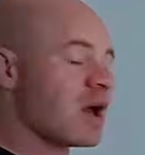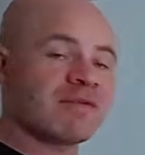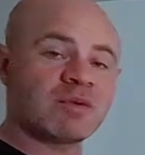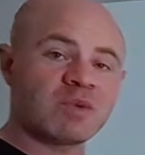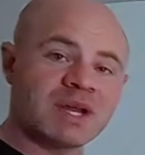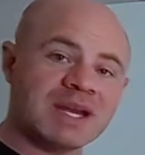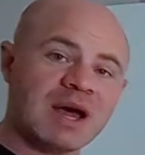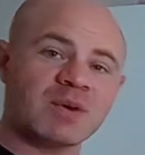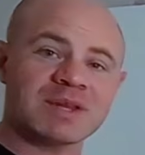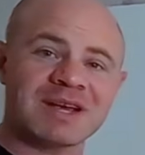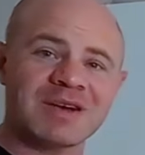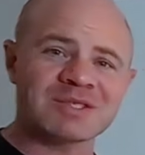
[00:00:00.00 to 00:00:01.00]
you have it written out
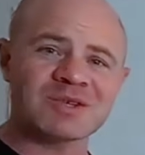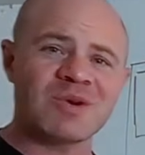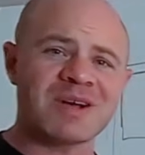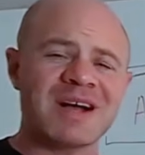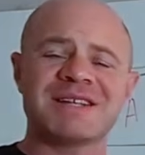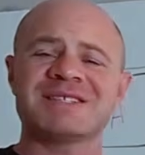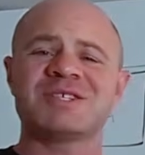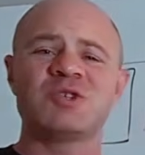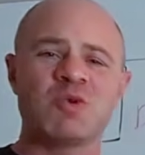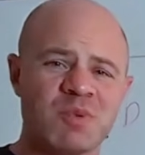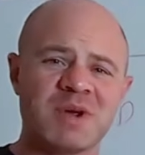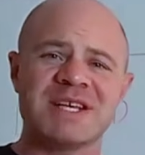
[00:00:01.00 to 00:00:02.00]
what the hell's going on.
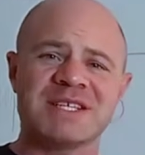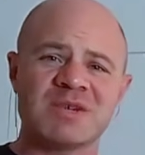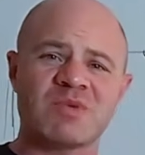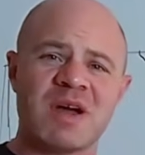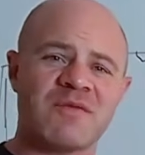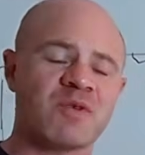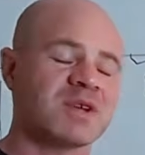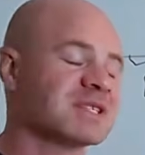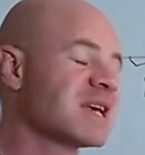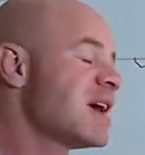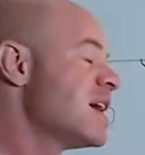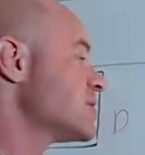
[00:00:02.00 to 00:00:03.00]
Super easy
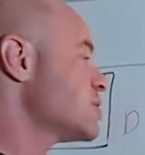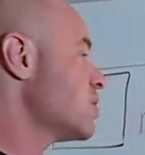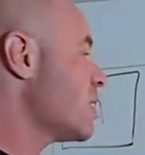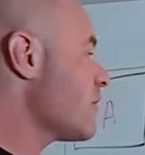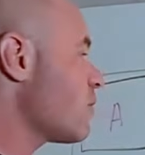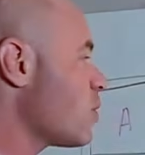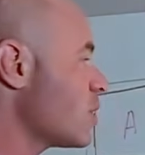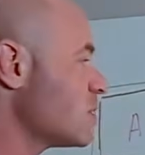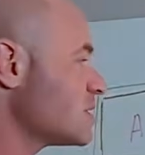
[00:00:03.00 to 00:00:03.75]
reference. So therefore,